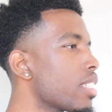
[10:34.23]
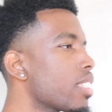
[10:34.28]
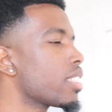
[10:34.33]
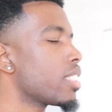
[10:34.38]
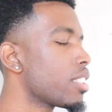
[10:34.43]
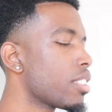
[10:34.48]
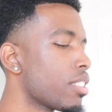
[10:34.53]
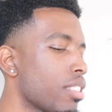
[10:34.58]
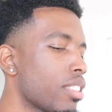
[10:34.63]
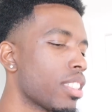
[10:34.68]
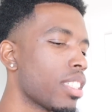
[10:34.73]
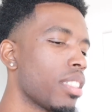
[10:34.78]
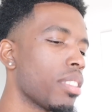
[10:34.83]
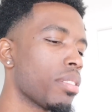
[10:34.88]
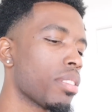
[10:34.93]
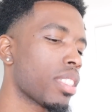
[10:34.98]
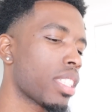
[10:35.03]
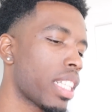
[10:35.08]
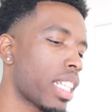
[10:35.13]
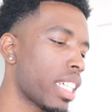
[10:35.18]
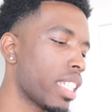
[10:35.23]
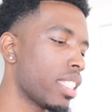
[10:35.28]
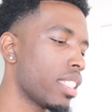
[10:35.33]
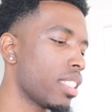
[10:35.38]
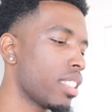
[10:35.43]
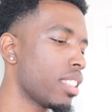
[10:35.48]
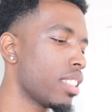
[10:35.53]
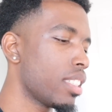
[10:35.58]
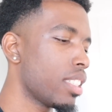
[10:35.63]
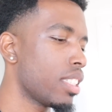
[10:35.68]
This is something slight.
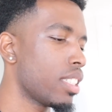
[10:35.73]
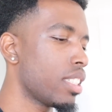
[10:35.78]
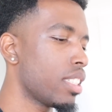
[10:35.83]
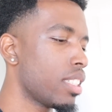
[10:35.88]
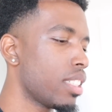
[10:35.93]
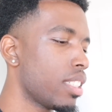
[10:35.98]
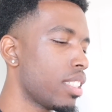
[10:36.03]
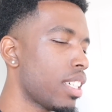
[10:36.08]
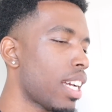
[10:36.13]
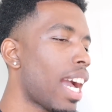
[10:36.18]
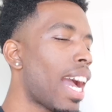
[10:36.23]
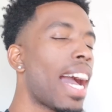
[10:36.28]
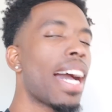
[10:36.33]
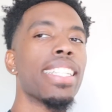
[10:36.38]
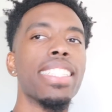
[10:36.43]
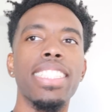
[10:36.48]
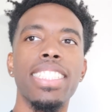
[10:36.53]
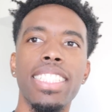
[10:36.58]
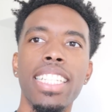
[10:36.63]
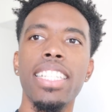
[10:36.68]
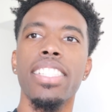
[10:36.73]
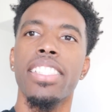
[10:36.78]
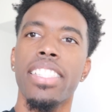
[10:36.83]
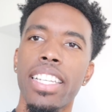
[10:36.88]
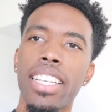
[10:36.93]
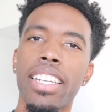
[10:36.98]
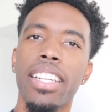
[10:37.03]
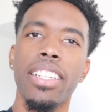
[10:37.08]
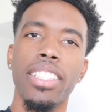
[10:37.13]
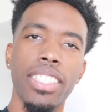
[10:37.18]
I just
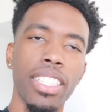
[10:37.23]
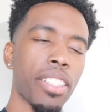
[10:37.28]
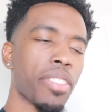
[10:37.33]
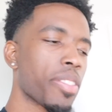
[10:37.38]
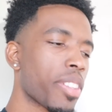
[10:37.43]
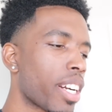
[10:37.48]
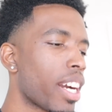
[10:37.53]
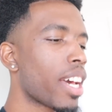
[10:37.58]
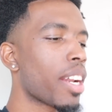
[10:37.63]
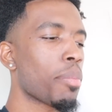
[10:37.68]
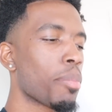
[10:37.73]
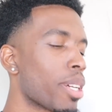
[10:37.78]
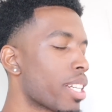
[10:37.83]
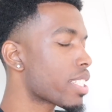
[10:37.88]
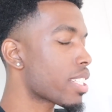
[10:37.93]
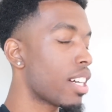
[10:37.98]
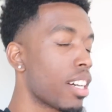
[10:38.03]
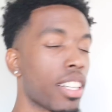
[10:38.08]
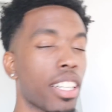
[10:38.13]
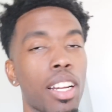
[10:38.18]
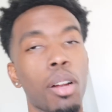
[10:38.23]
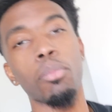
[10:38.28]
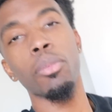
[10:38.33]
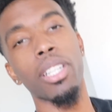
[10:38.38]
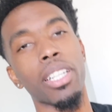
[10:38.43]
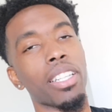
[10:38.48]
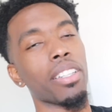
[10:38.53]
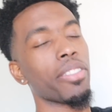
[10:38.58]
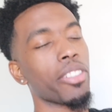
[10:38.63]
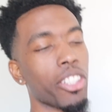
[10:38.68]
said it and just forgot it, but it's all good. I'm gonna
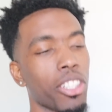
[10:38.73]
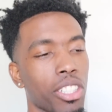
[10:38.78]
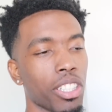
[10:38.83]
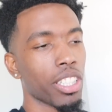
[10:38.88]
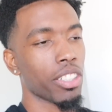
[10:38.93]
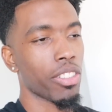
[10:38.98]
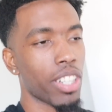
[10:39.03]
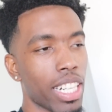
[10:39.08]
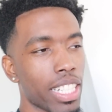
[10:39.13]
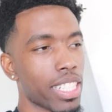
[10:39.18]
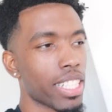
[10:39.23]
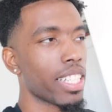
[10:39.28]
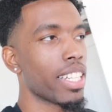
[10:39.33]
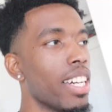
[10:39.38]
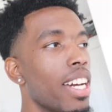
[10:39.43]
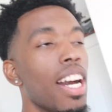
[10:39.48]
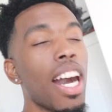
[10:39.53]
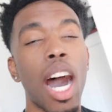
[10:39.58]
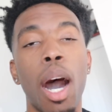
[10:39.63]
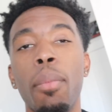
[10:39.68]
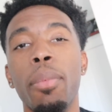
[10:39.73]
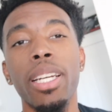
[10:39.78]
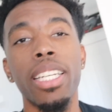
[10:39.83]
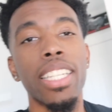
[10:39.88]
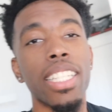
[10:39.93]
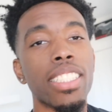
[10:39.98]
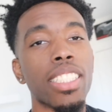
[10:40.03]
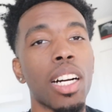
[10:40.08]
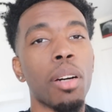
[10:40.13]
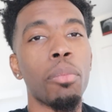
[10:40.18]
look at the video and look hey, what hey, I said. I'm gonna
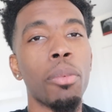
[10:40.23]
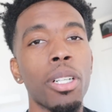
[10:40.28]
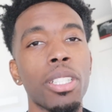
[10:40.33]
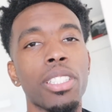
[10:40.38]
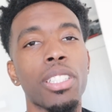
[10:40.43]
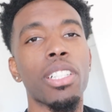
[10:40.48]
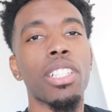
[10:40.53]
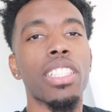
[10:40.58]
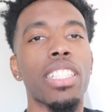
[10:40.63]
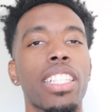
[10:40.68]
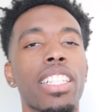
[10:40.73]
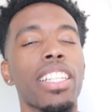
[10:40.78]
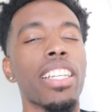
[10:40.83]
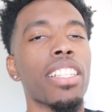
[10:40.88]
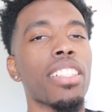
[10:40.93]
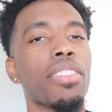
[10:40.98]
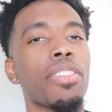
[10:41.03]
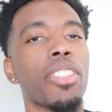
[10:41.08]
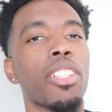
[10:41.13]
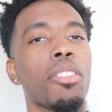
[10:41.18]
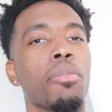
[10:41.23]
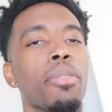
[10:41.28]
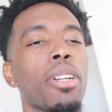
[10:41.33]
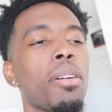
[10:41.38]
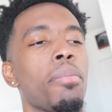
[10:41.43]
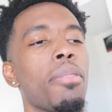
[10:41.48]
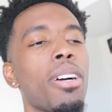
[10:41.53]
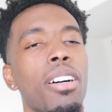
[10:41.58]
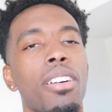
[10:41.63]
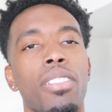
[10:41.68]
catch y'all boys and girls in the next video when
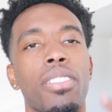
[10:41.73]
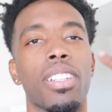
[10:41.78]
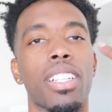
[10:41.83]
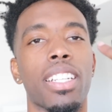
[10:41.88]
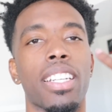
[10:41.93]
I'm out.